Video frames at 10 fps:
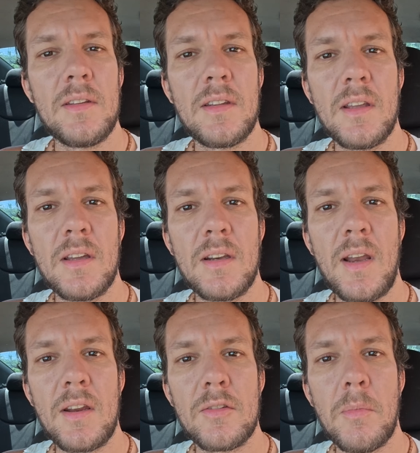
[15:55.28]
is the
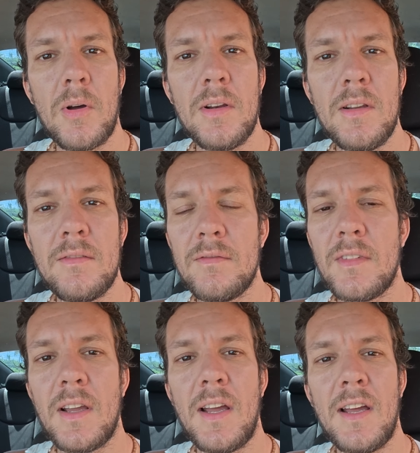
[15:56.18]
next morning,
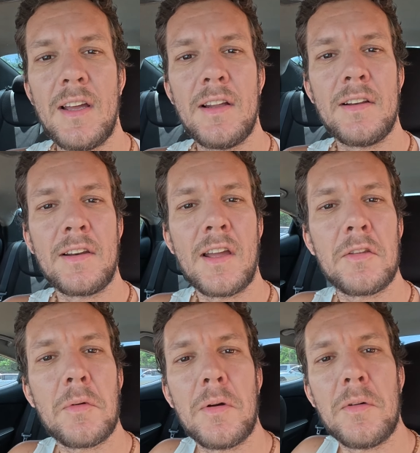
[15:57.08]
and
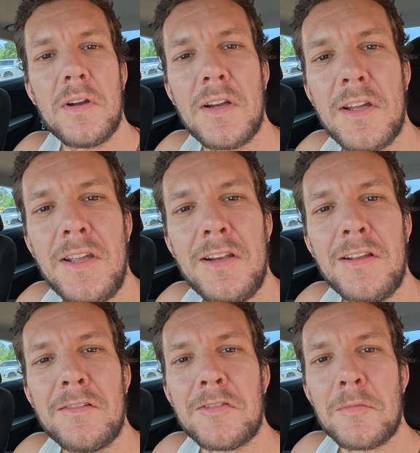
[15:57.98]
guess what we're
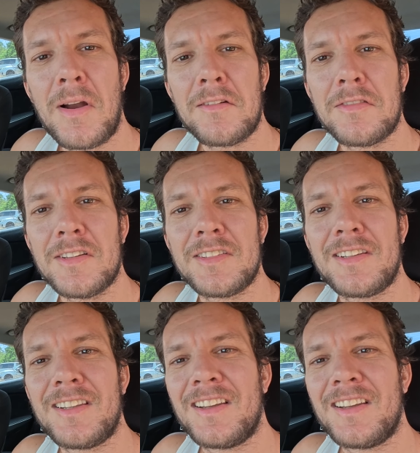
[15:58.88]
eating for breakfast?